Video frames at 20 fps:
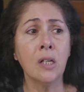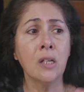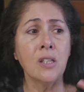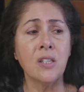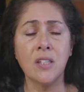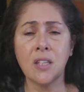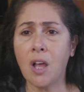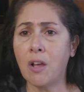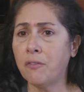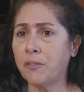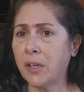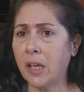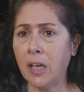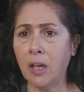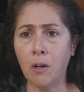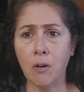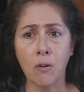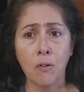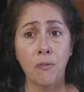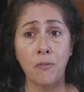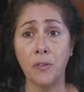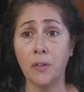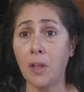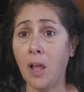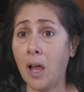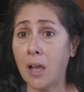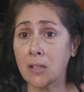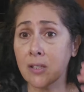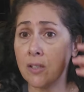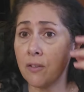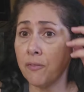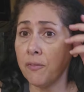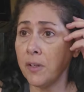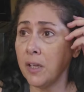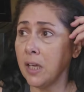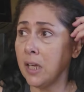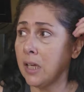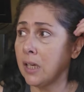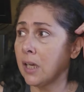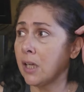self-care
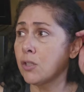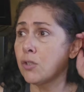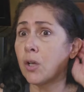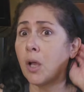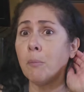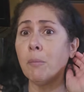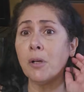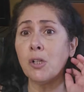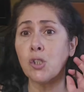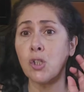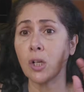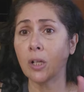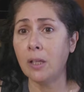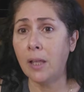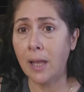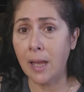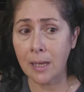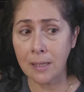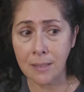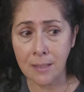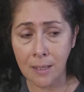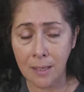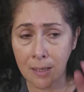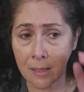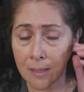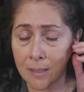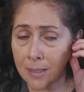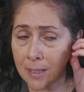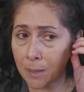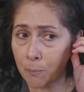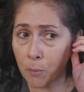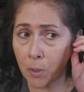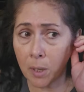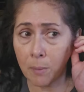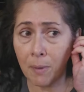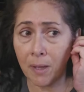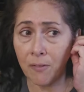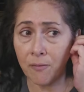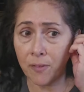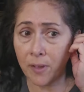philosophy, and I took a bunch of classes, and one
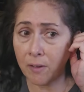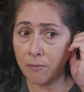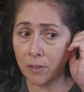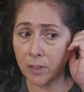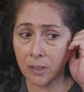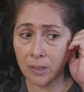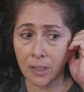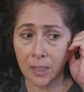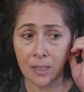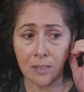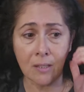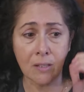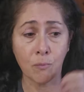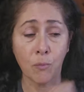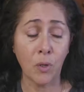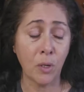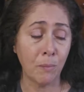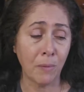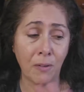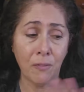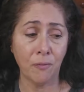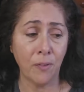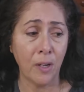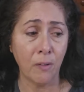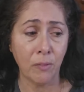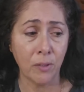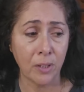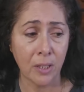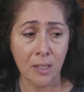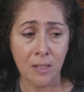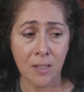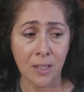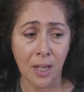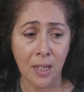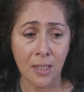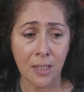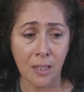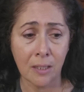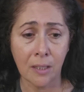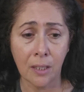of my favorite things that
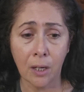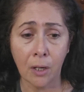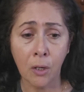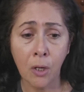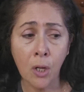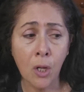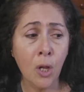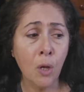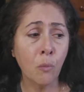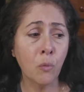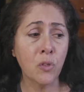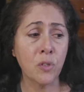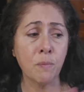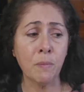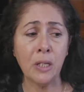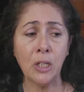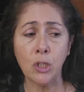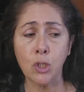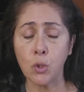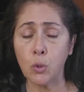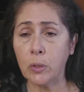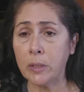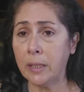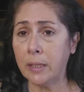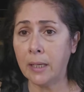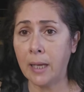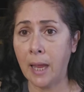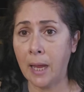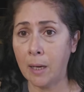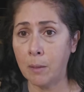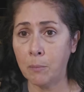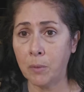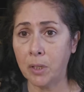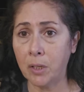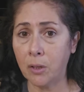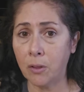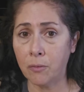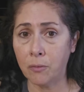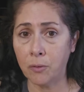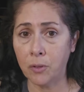I did there was meet Julia
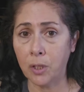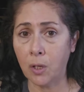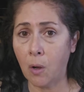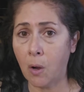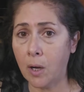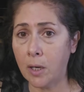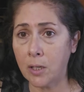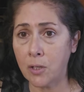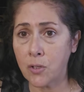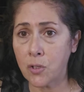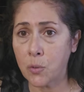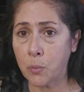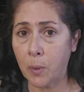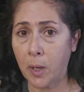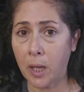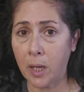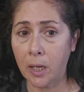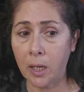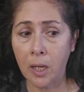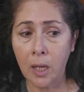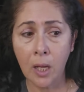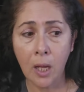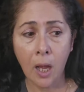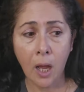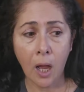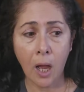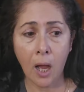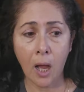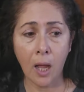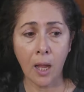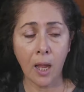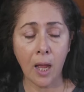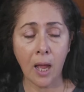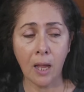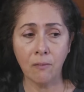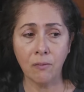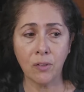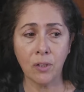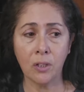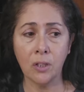Cameron through the Artist Way.
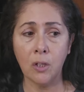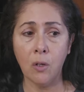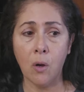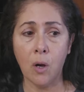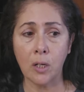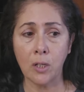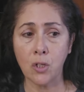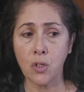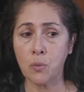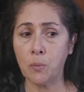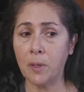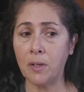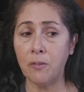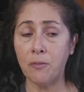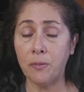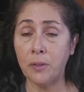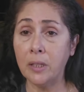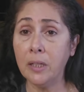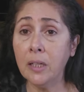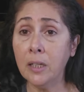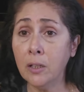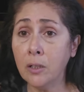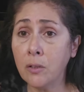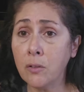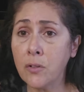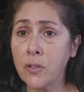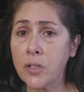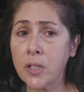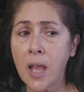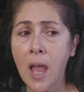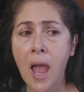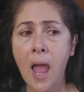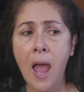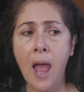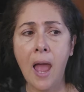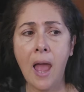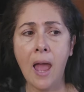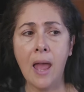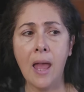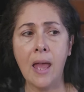I've done the Artist Way for years,
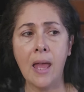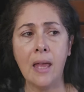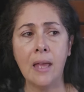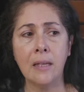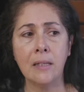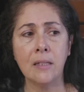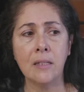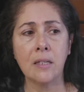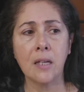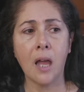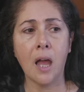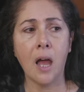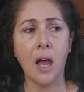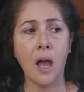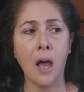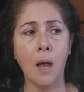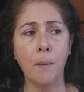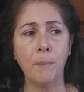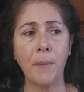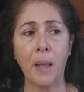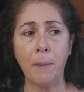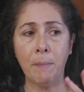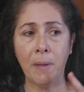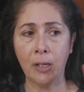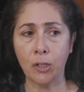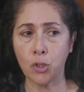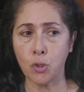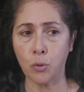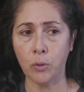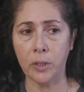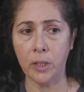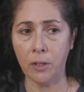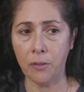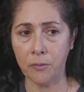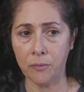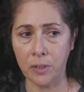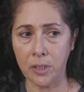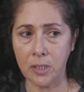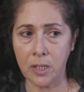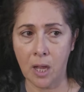and I met Julia
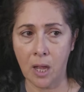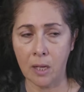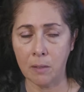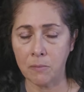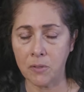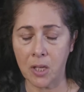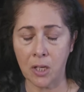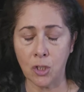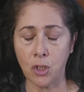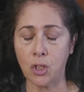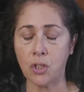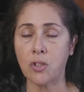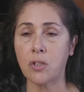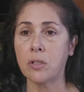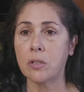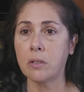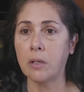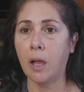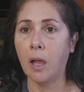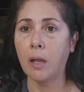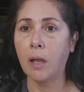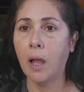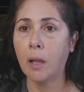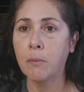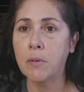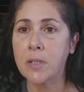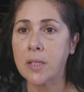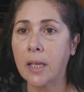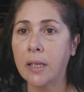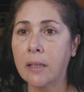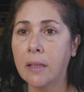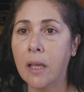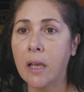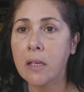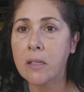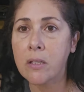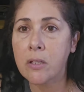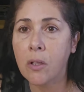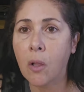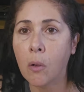3 times, and just I was like
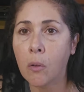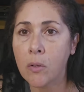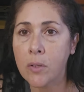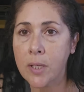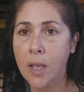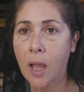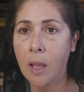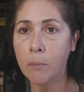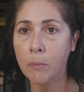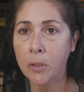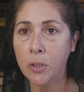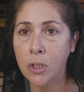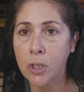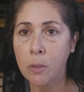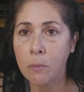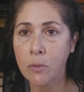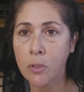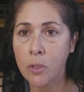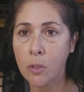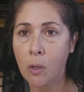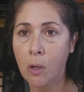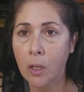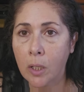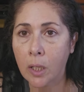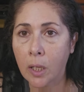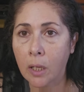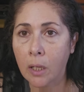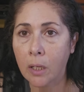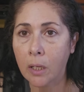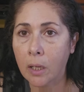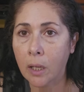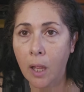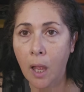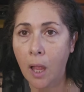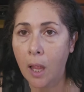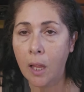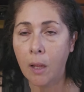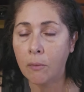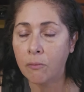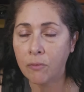this the whole time that she was talking.
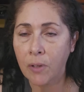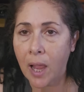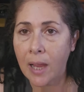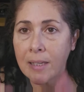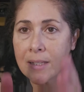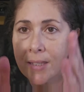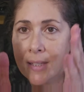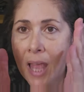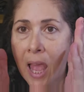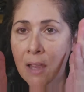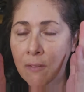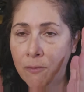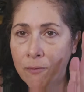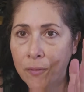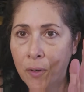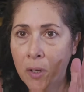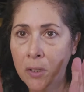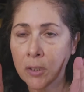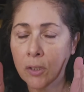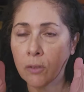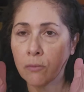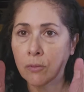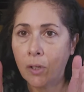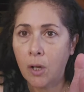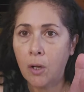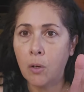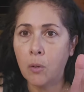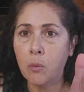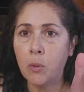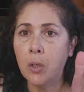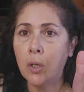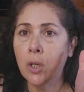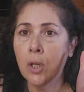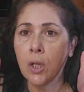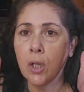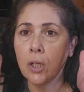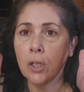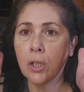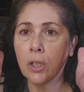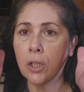I sat front row,
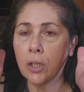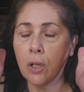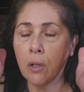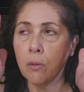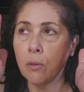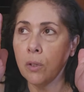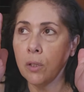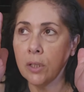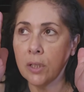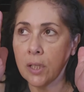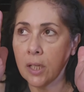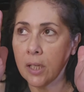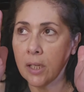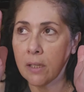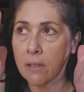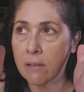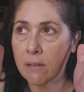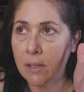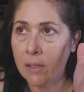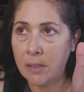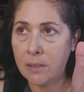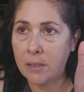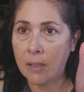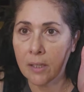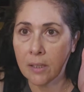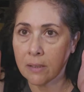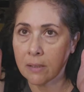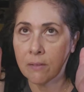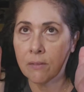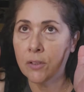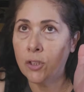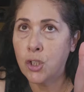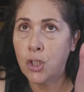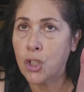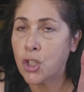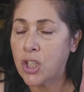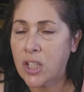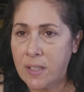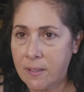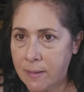you know,
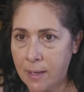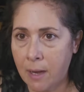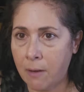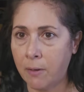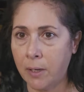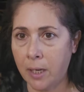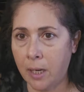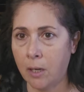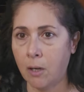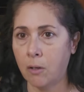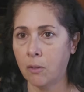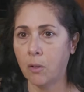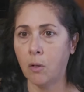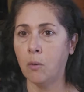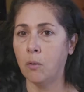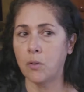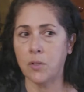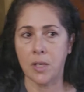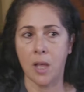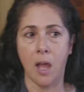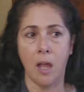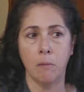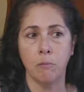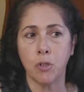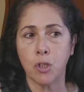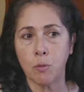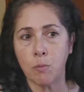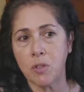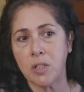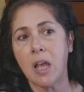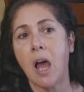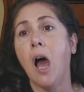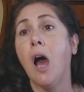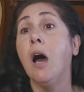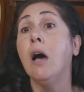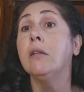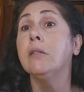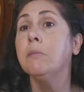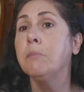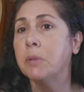just staring at her the whole time. She was
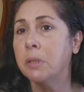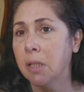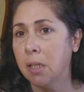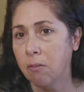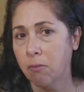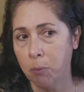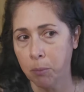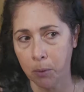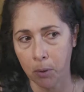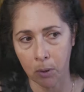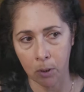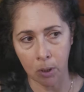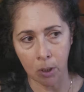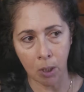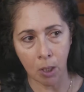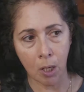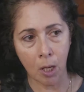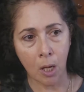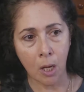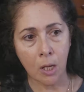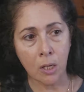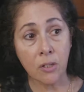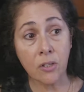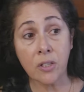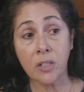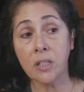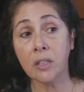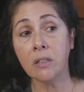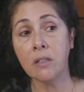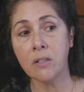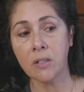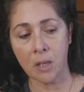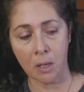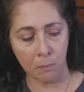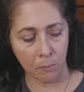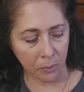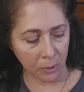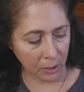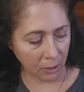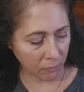unbelievable. Still is
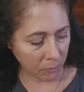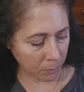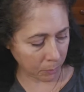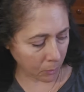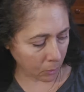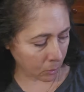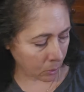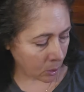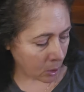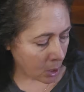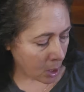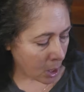unbelievable.